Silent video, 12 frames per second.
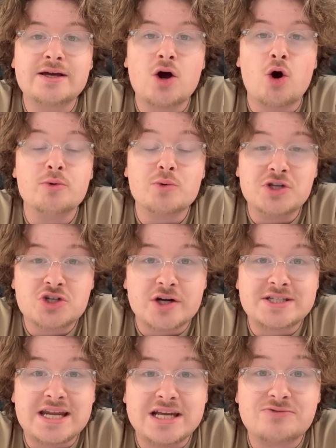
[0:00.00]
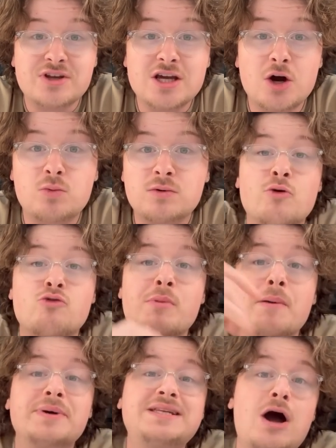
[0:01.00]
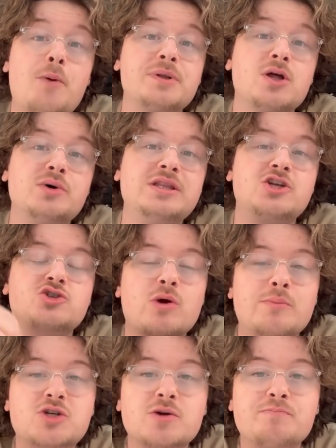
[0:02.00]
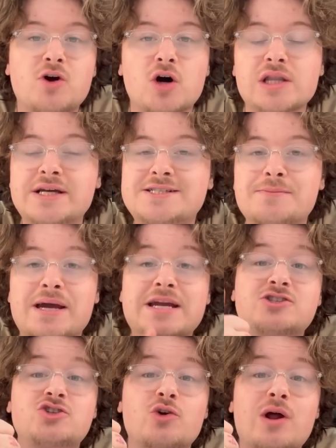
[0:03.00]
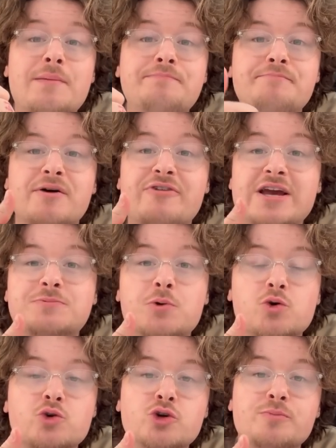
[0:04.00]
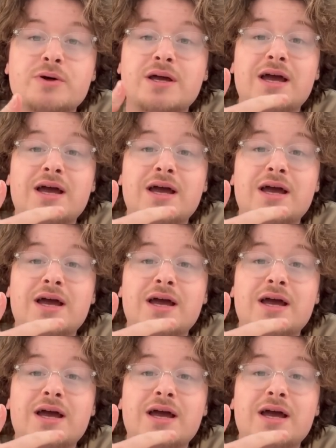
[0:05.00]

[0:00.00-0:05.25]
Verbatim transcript: Hope you enjoyed today's video. Remember, down below in the description, got links to my Instagram, my Facebook group,